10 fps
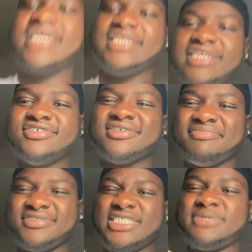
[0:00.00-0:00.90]
that
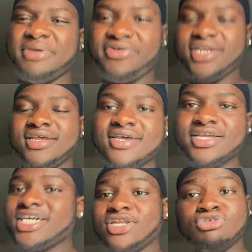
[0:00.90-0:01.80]
leadership spirit.
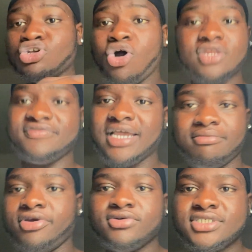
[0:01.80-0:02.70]
You're going to lose all of that,
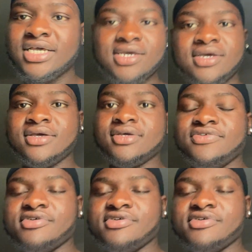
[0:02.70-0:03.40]
bros. You